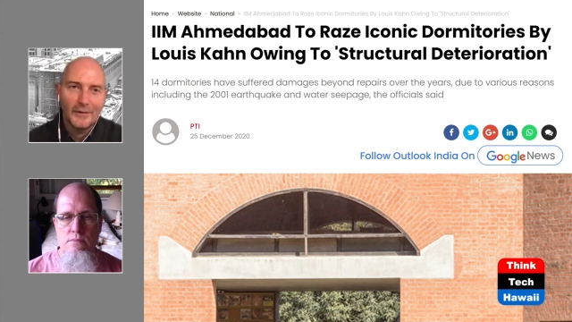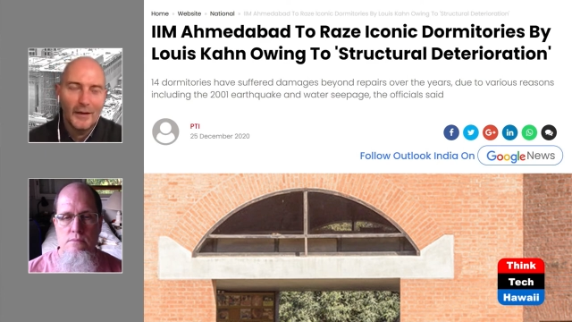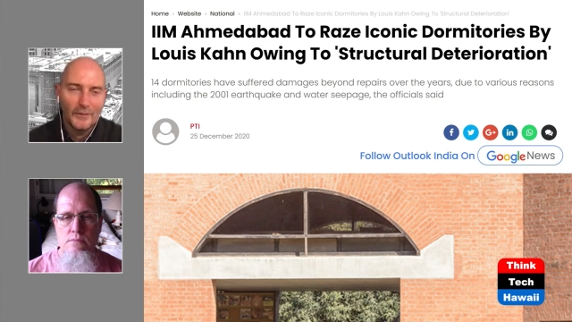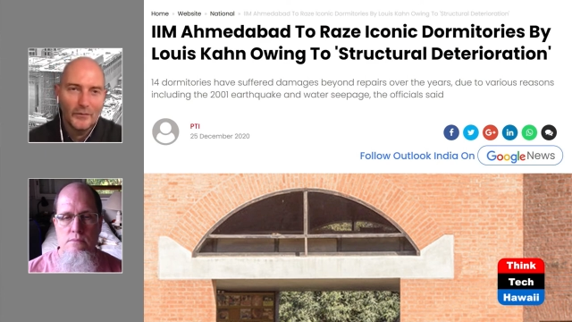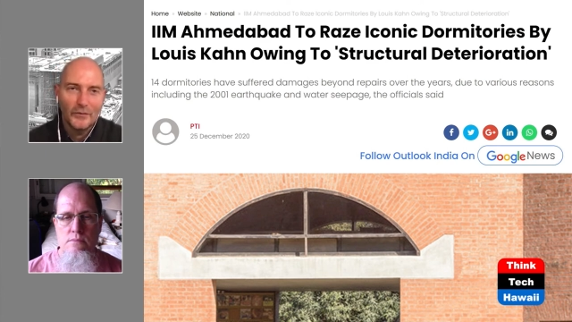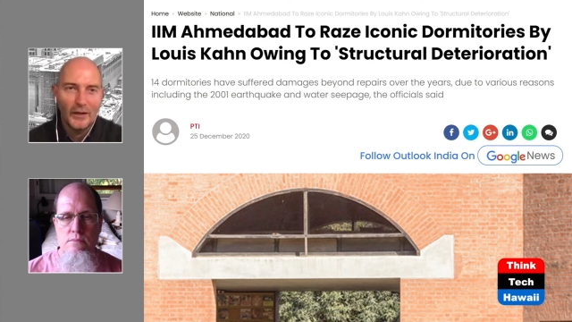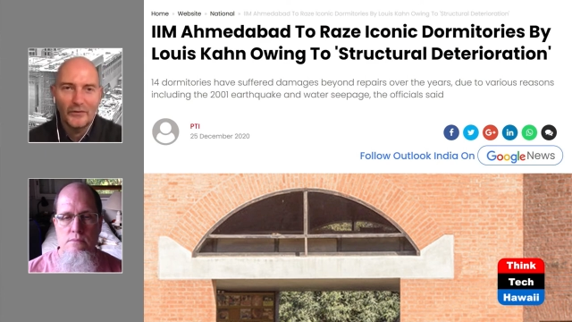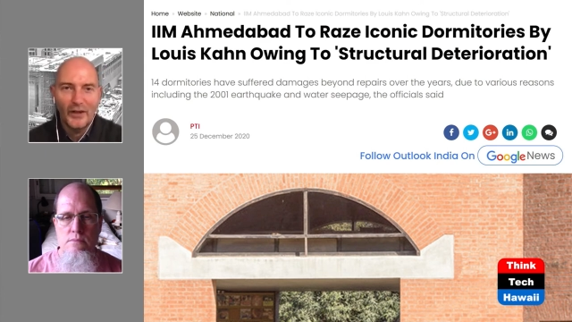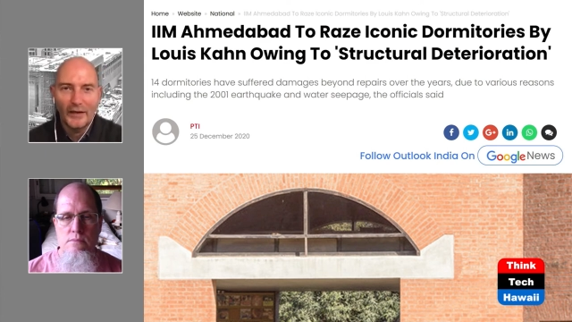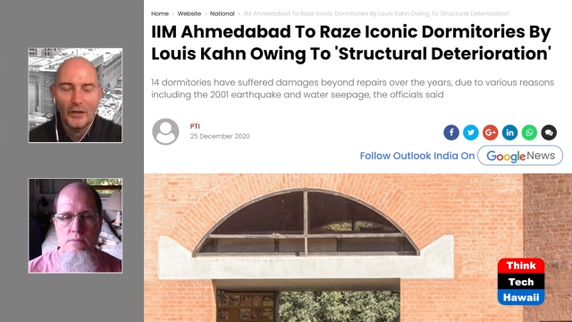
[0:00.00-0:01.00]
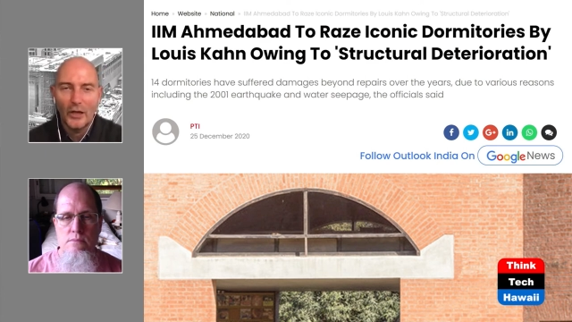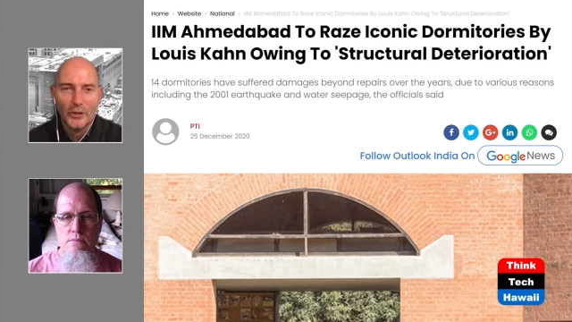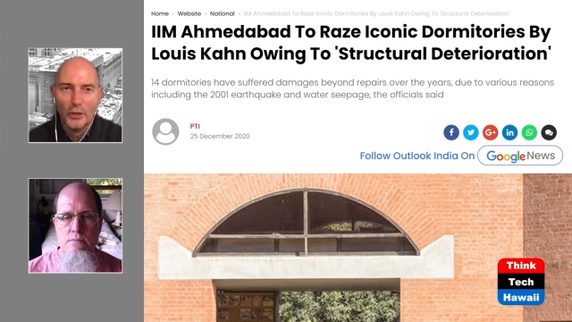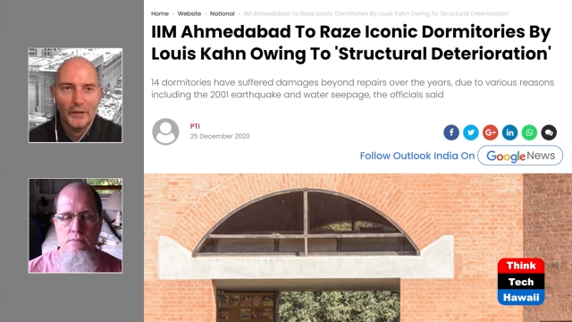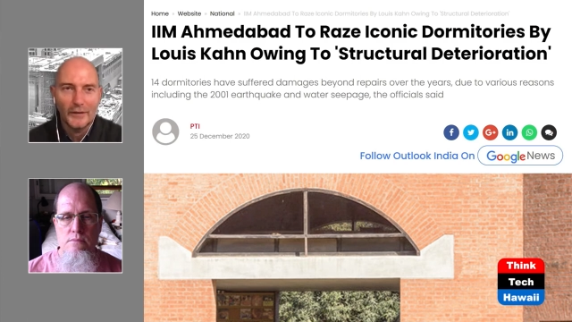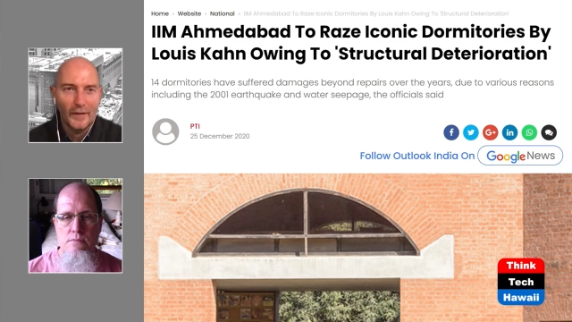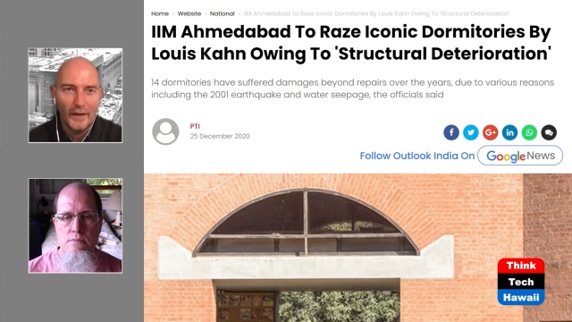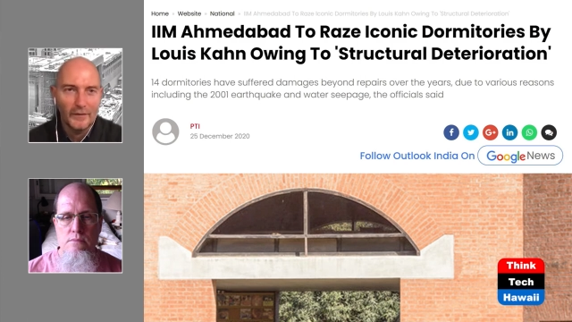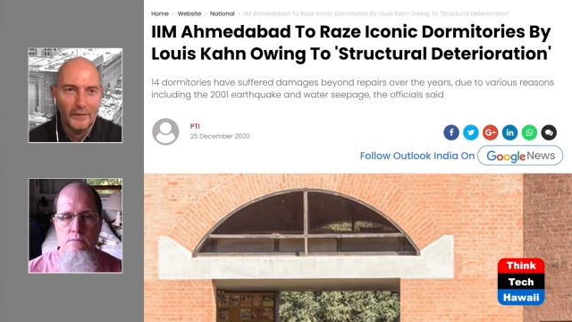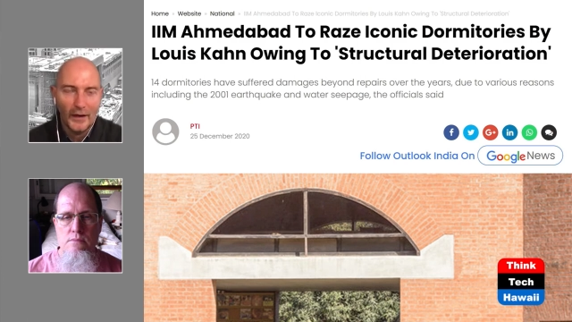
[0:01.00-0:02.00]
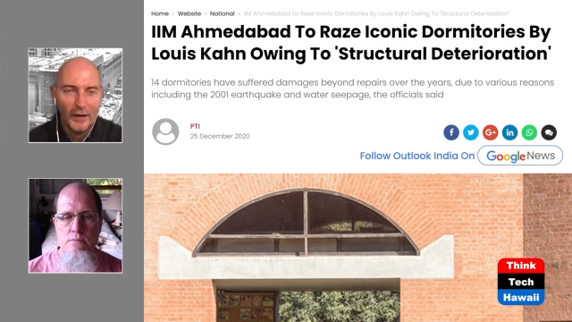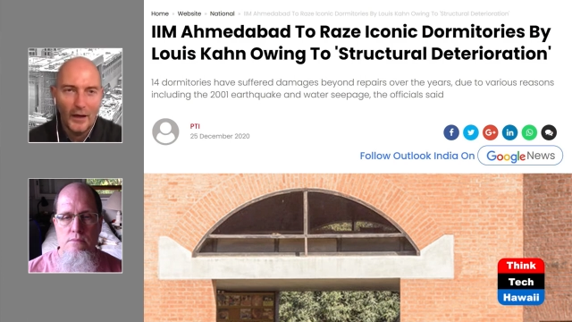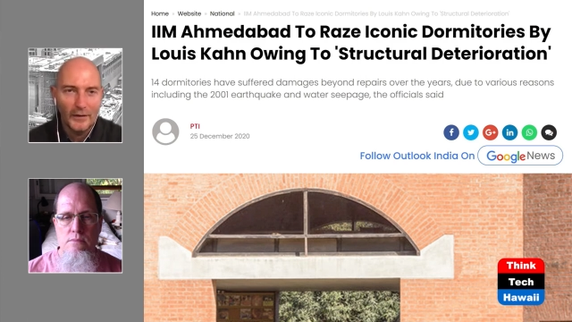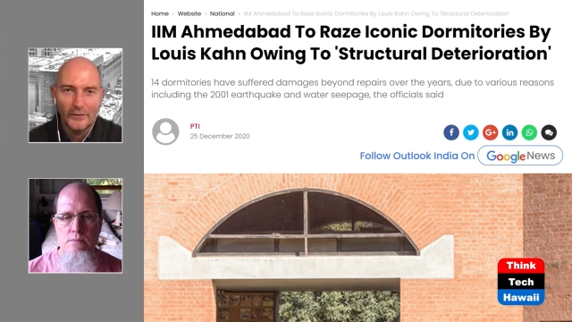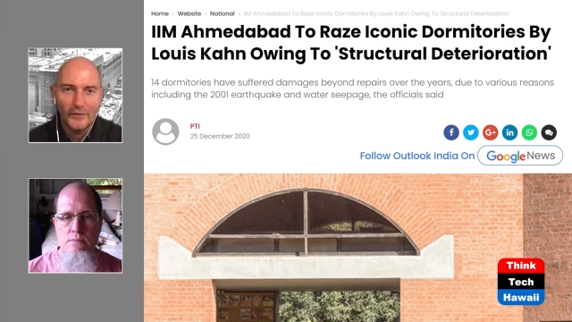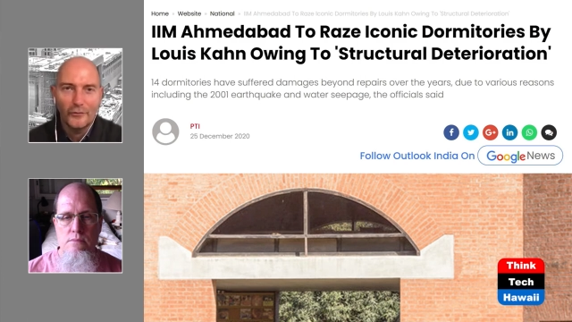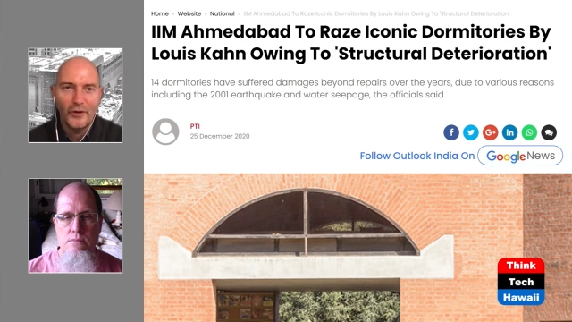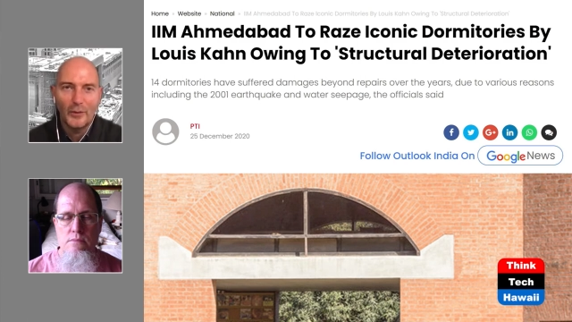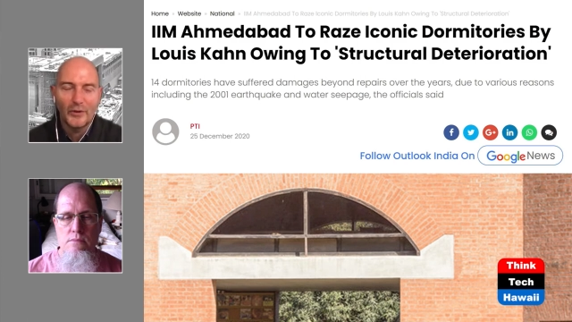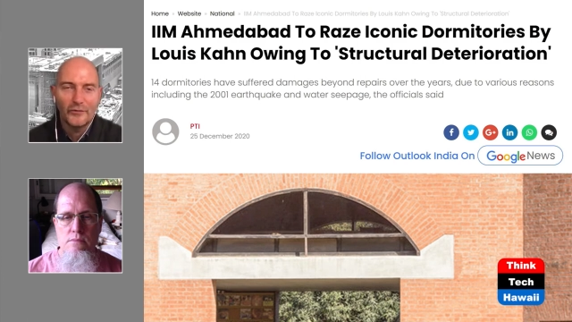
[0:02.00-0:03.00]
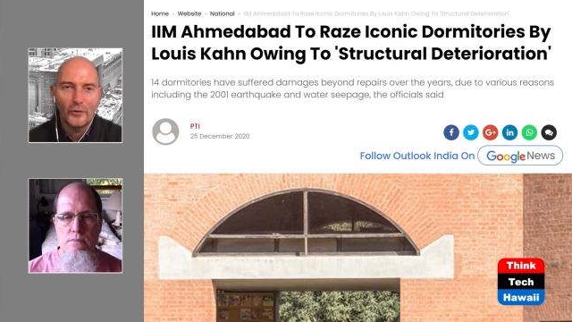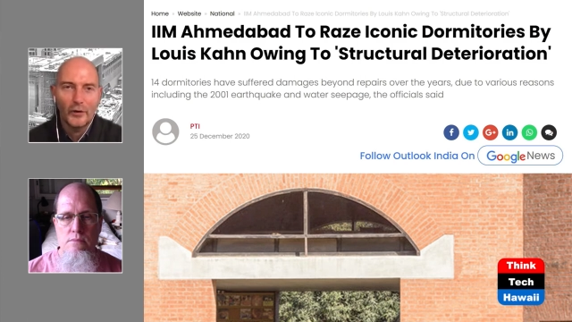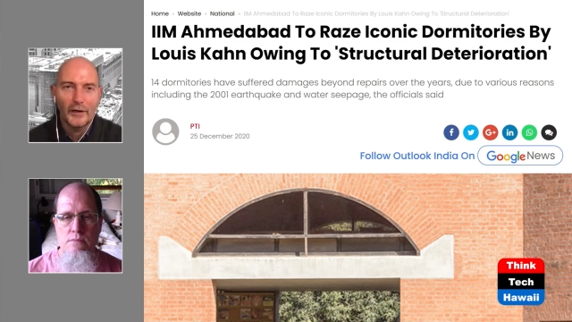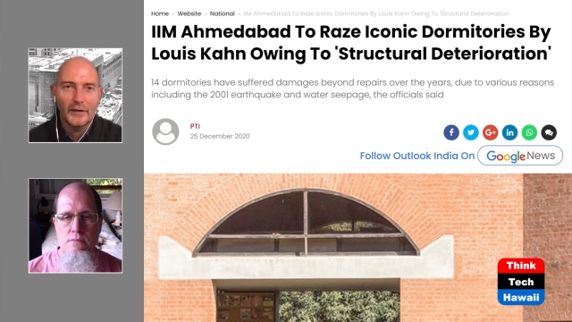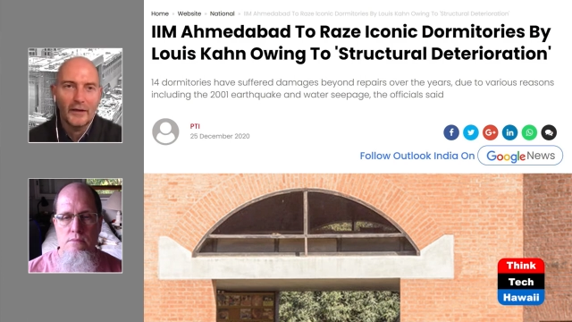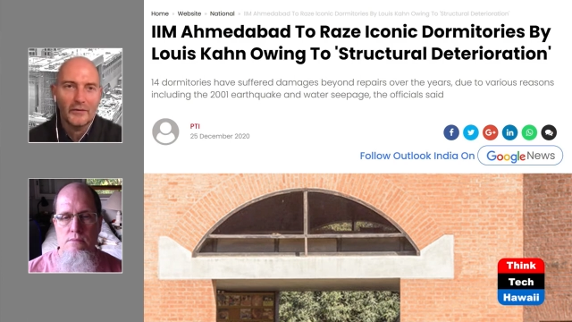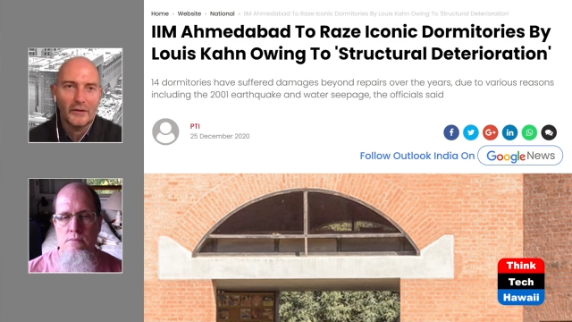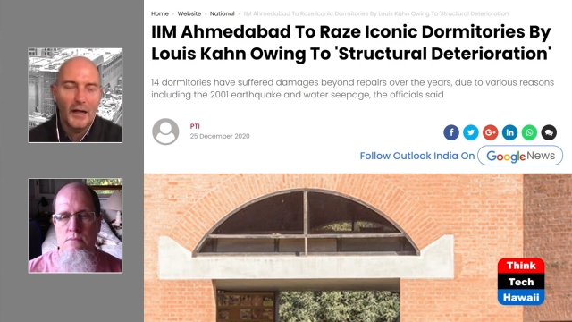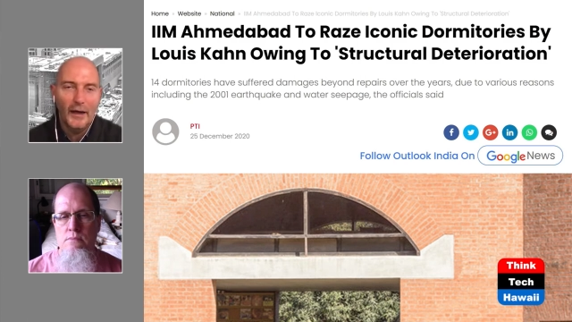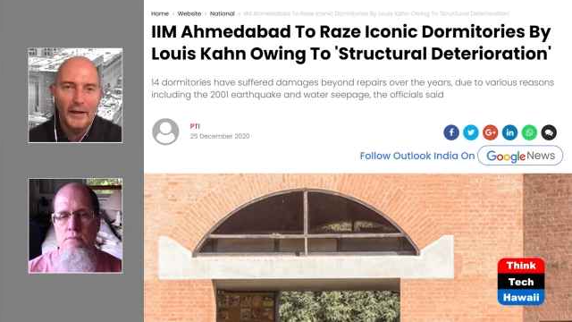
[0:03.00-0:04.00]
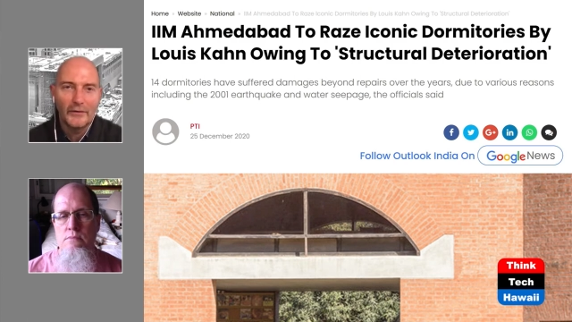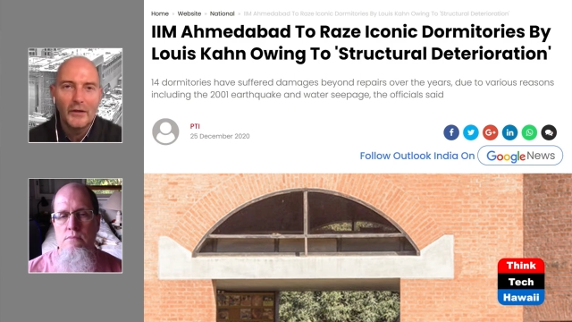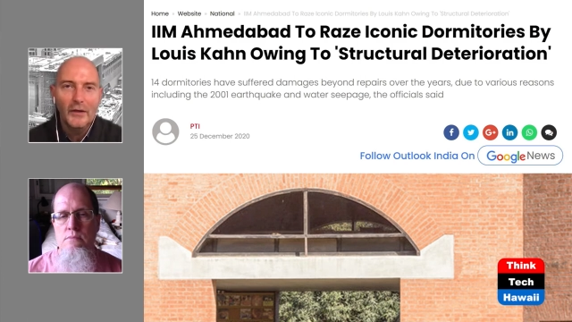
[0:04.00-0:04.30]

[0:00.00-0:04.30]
Speaker 1: and, and technologically that, that Kahn is so famous for. And next slide.